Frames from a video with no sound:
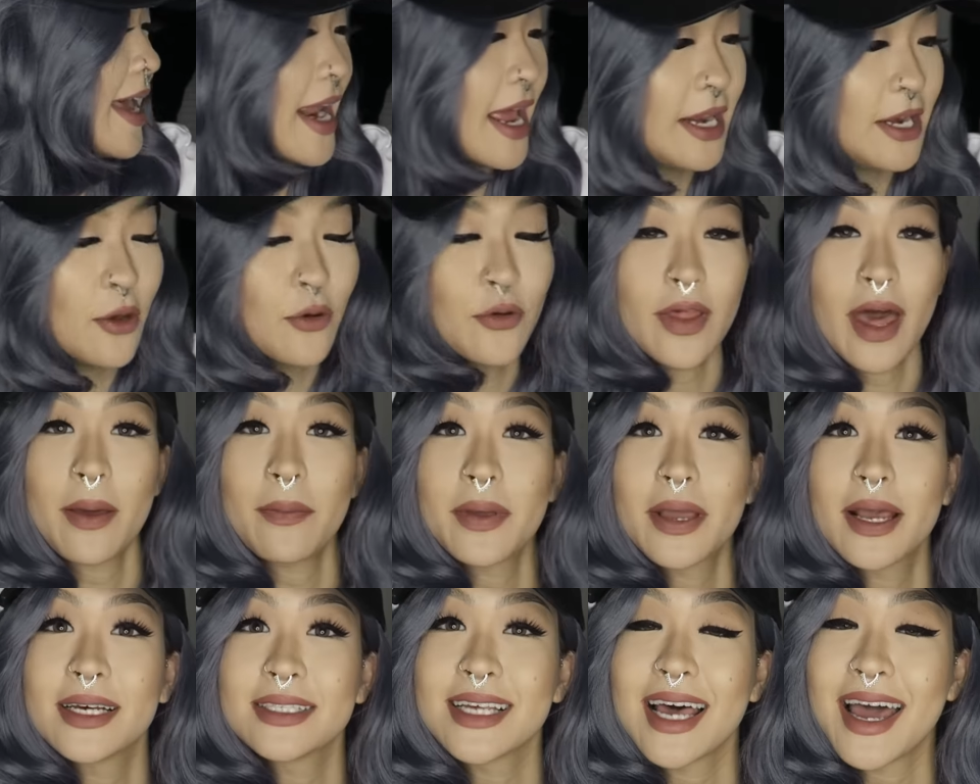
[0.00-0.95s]
And I know that
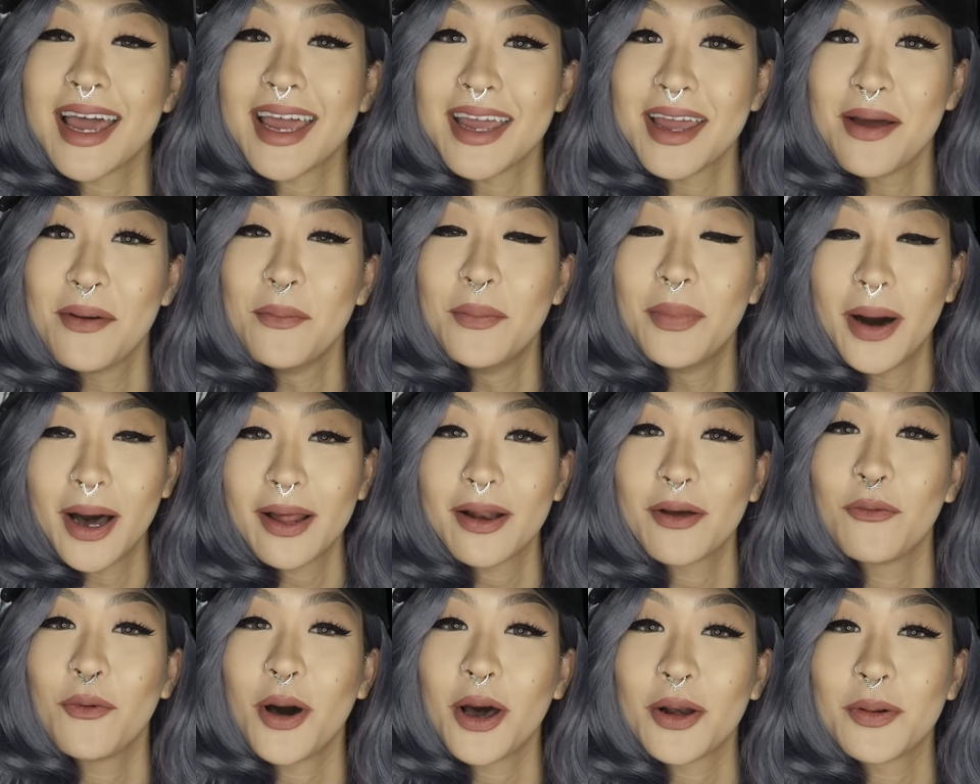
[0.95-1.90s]
because I
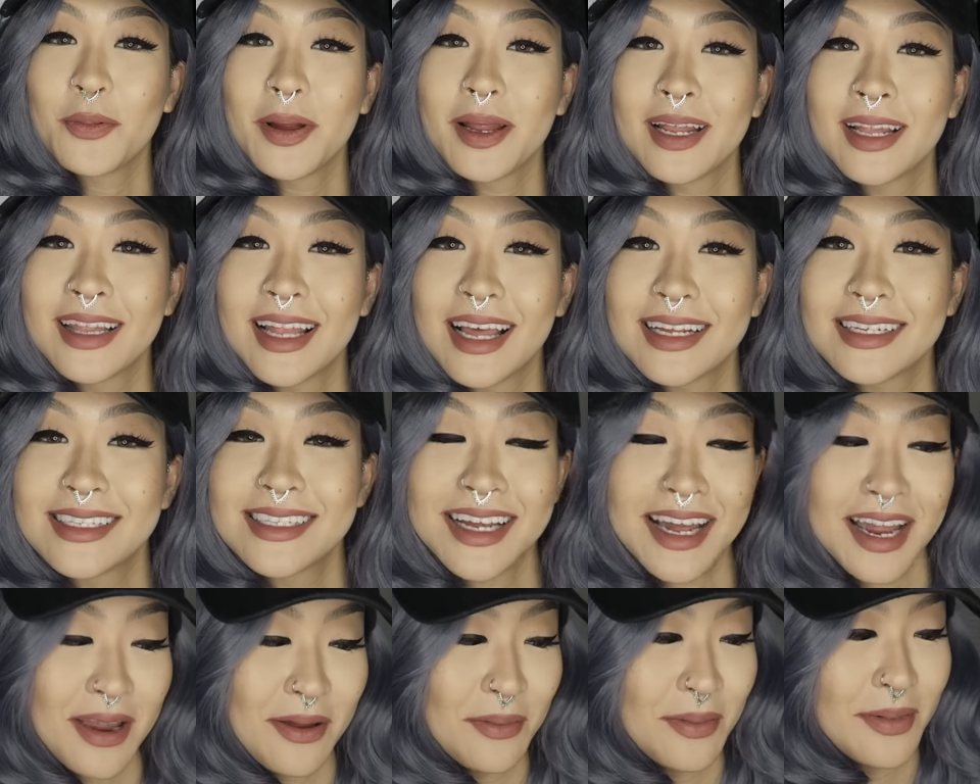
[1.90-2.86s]
bought a watermelon last
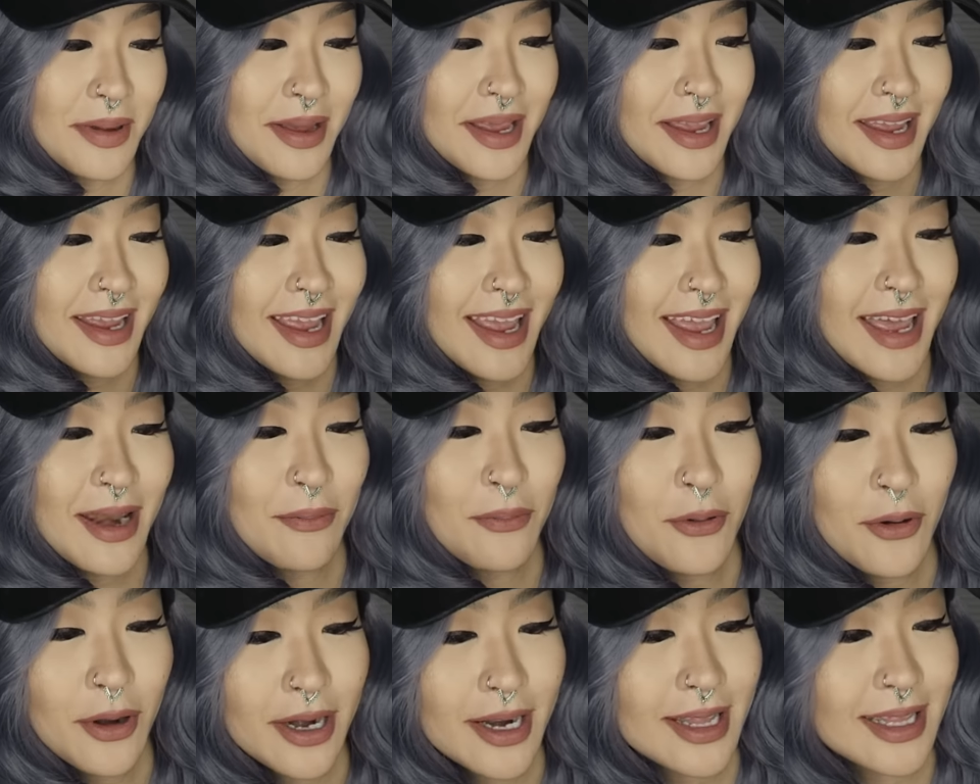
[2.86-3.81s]
time and
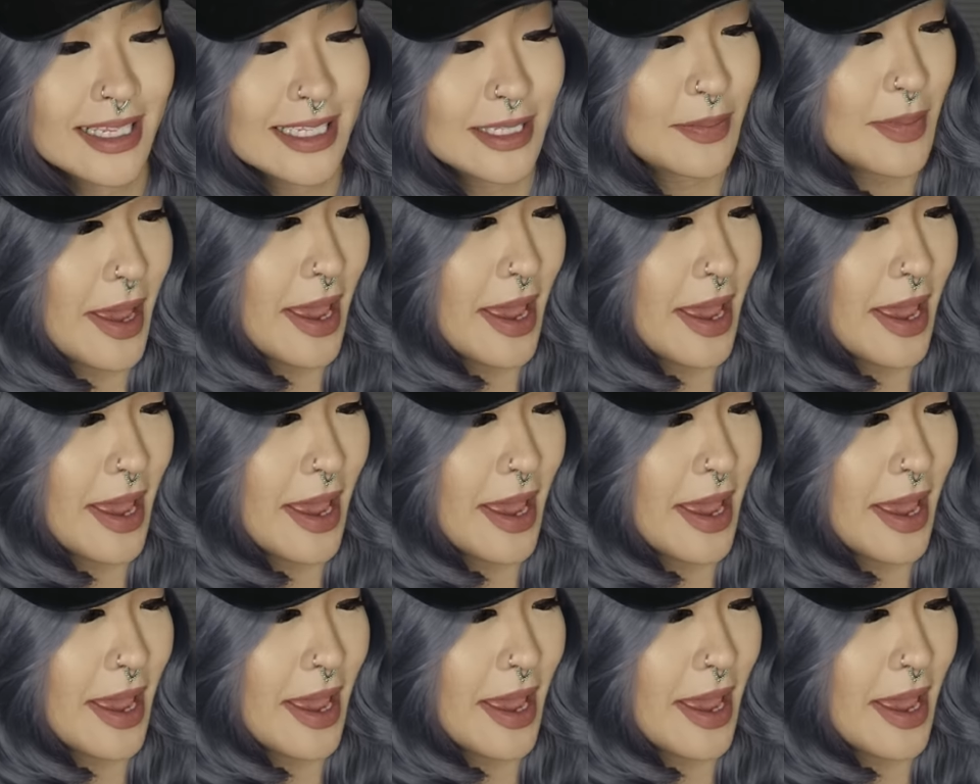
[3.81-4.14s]
put it in this